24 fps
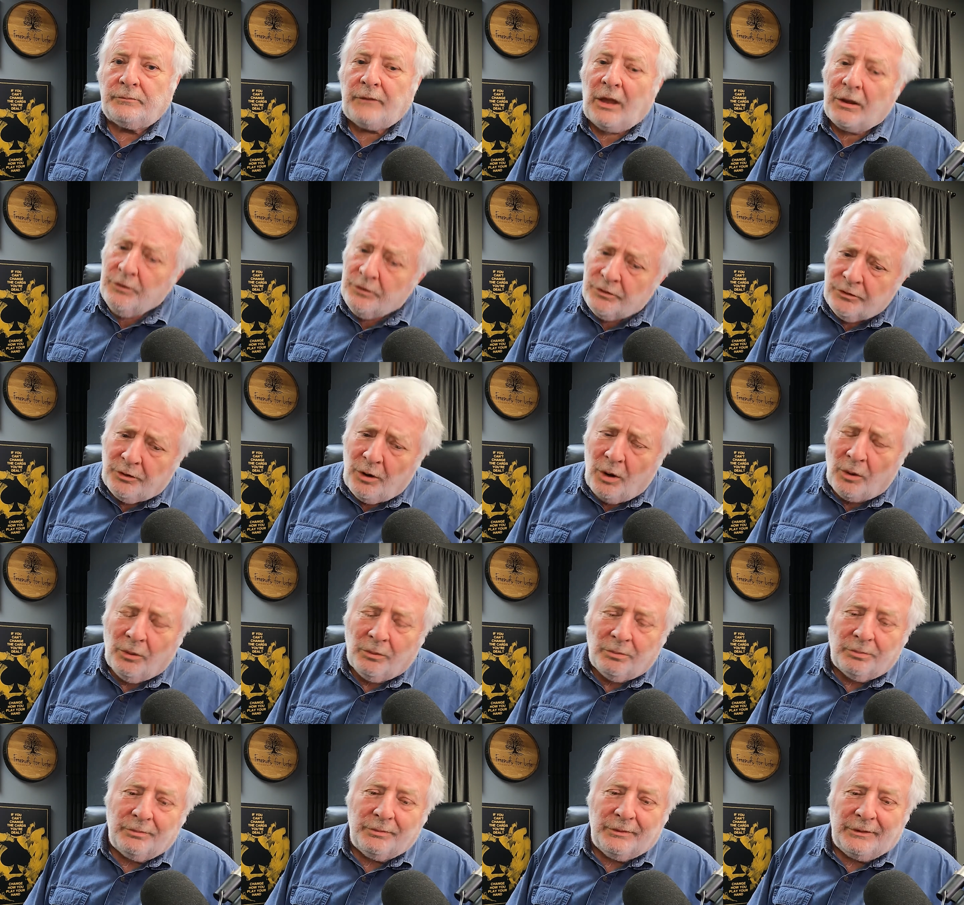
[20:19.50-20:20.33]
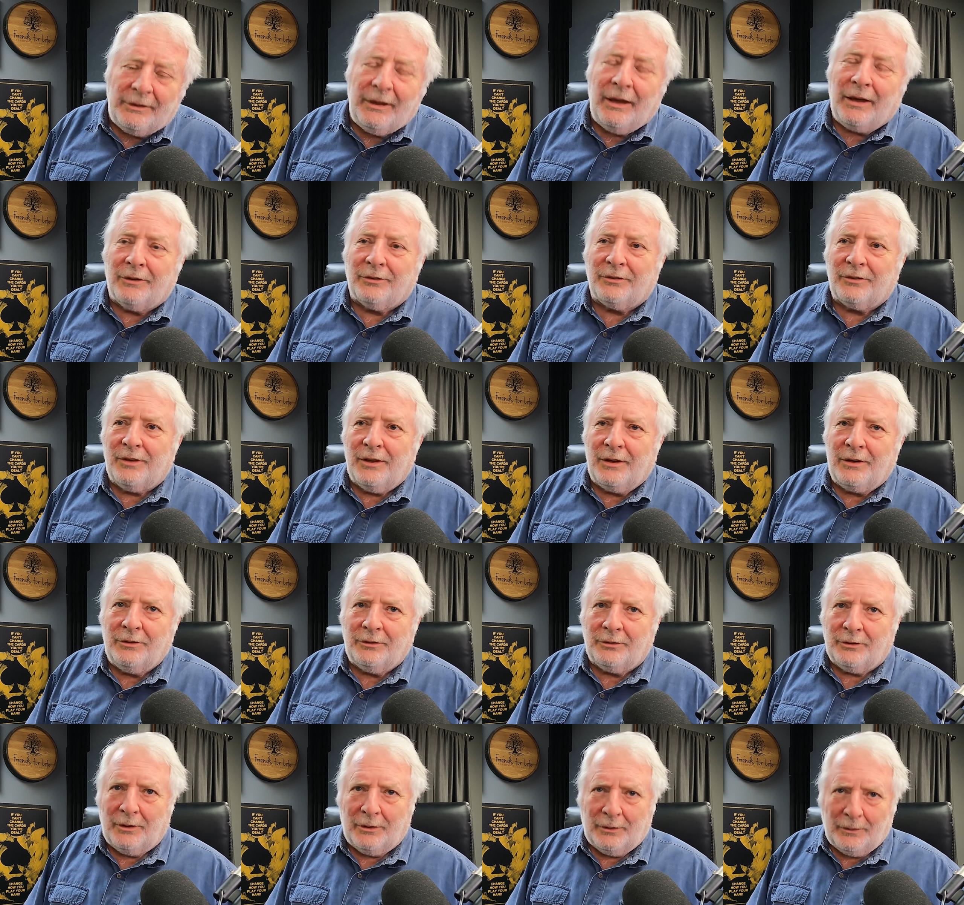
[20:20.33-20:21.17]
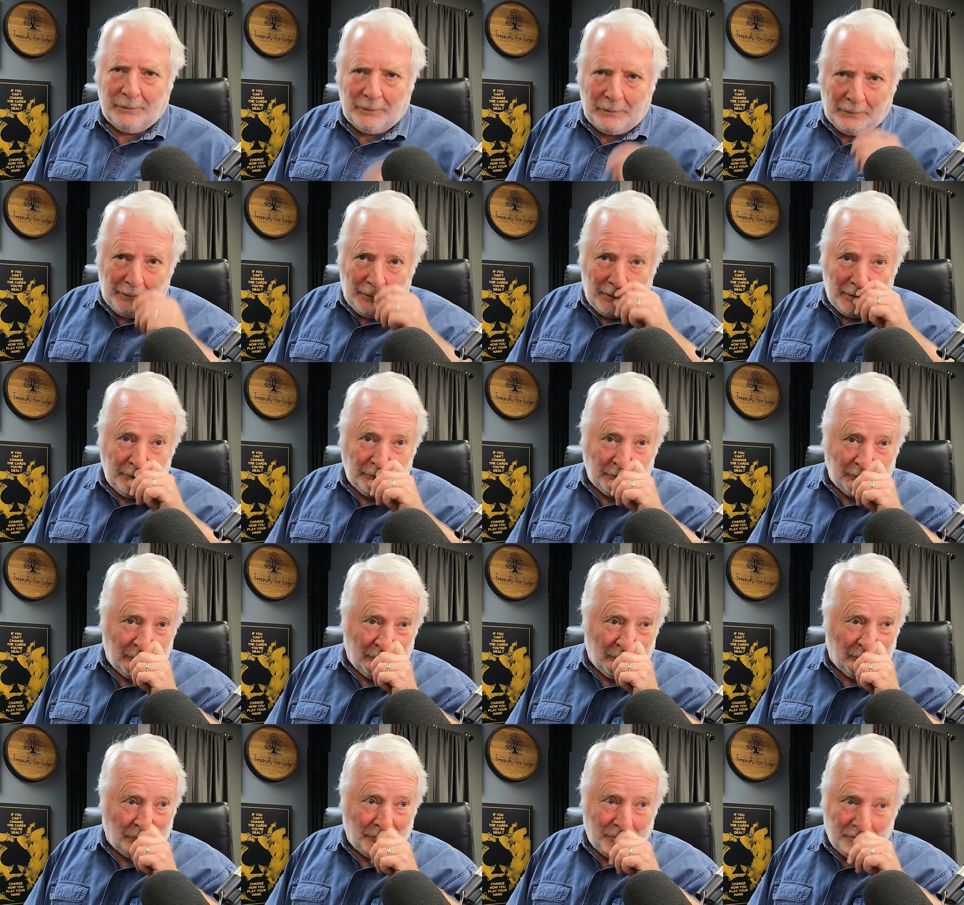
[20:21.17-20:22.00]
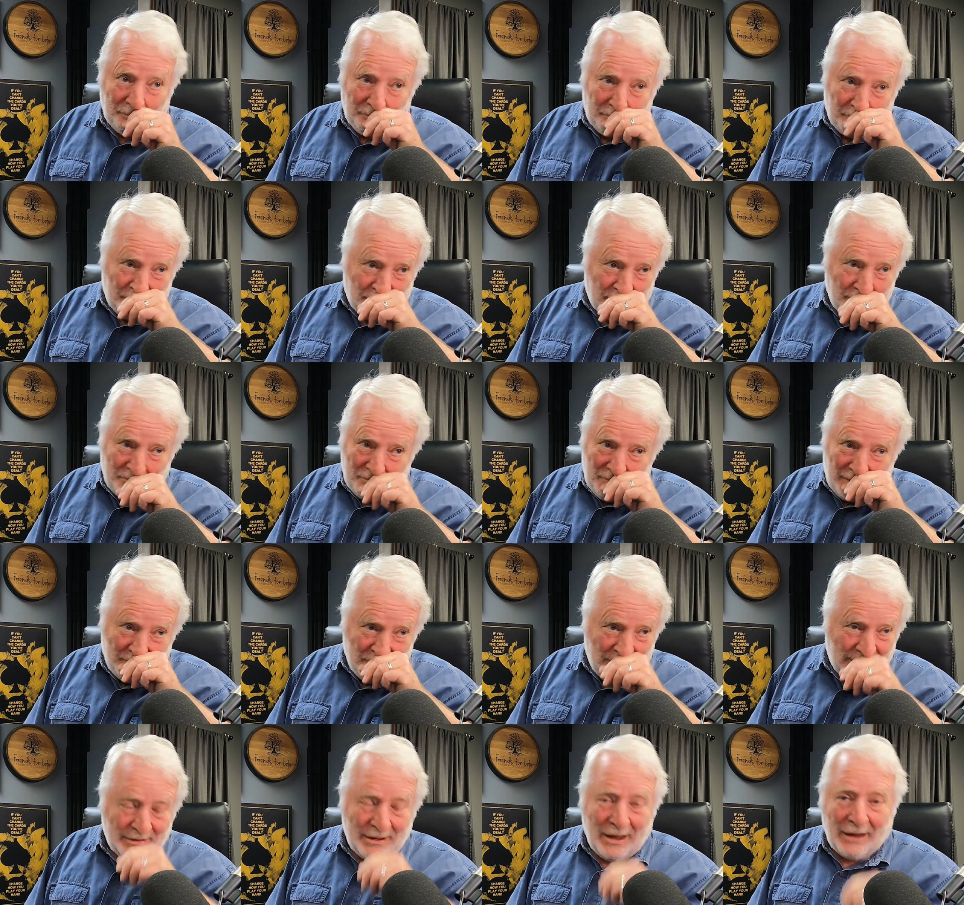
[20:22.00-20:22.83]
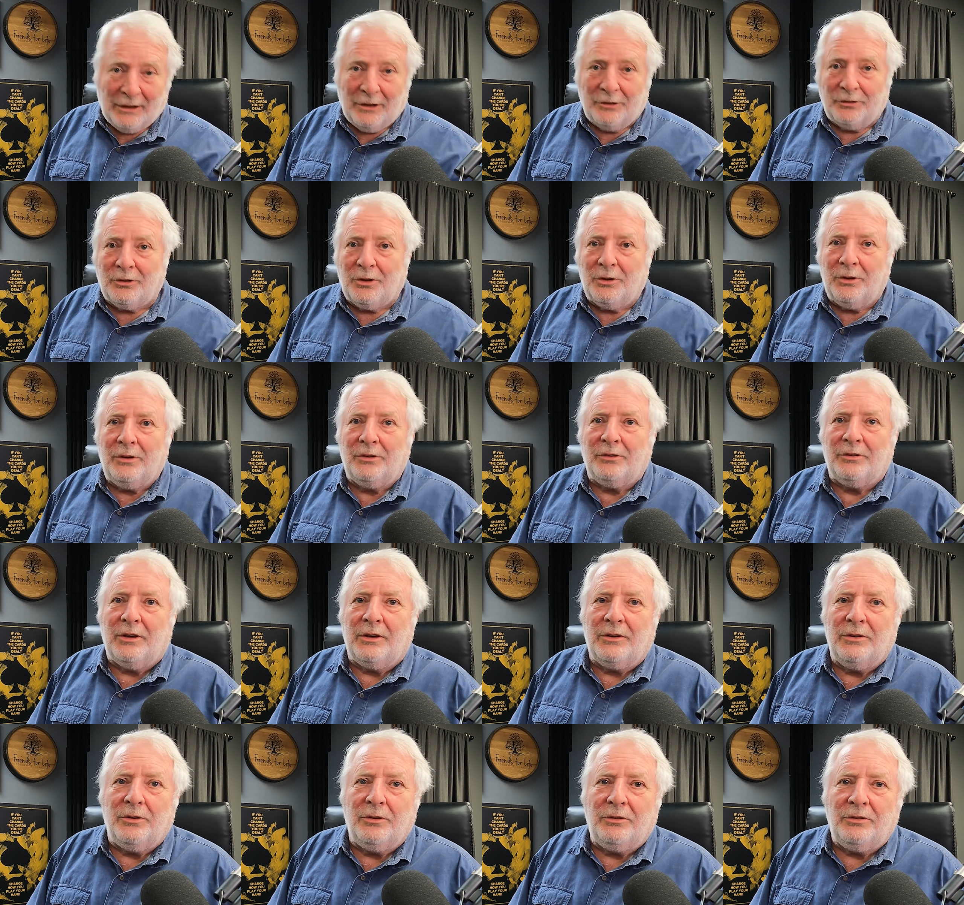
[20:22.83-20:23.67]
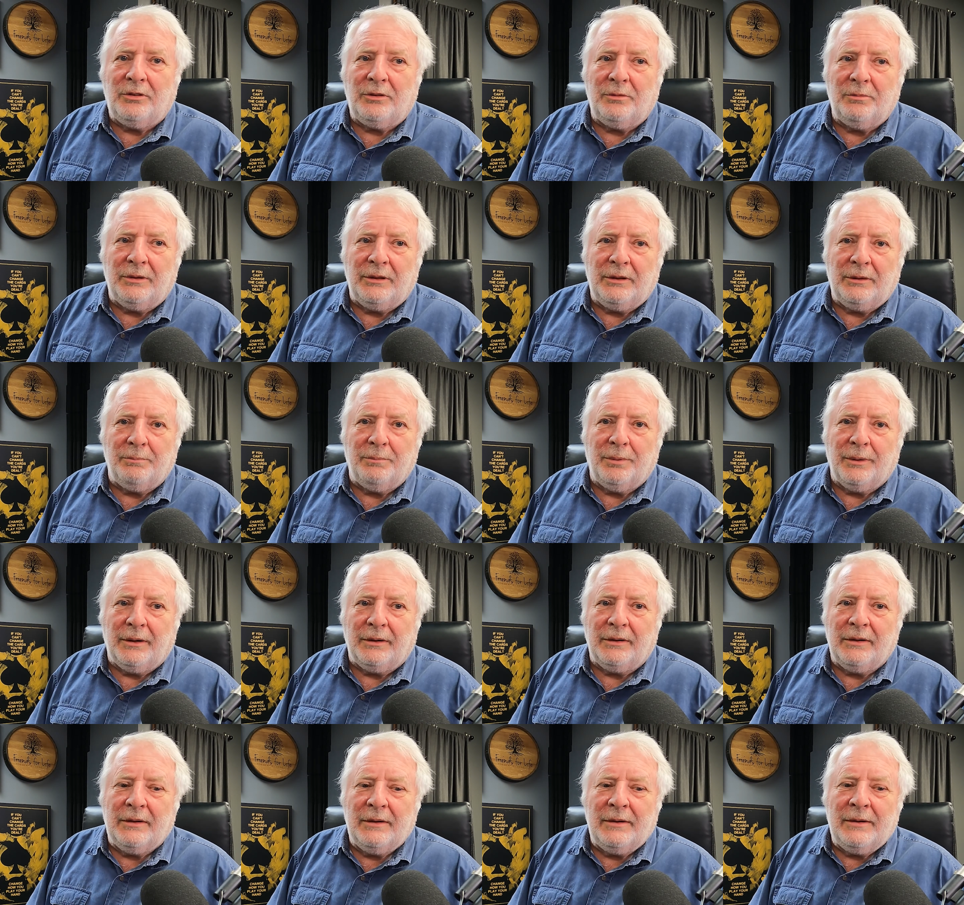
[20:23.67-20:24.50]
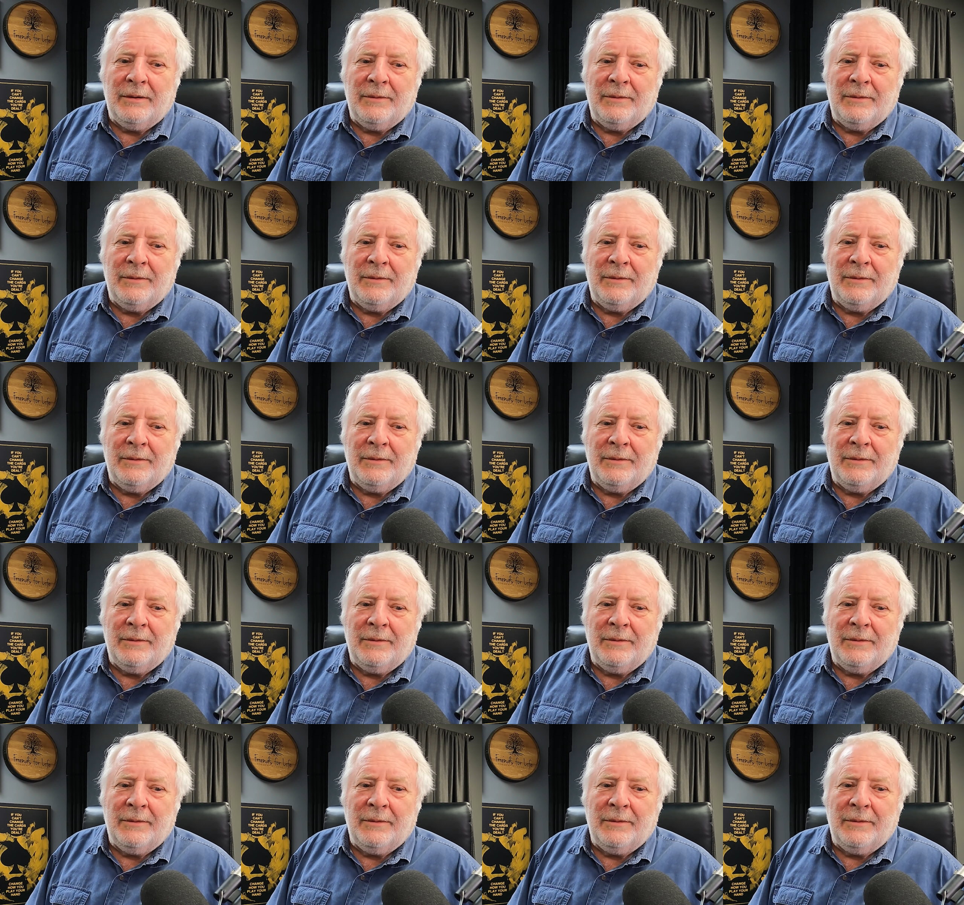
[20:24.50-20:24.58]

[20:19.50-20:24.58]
So yes, things are maybe not as good as they used to be, but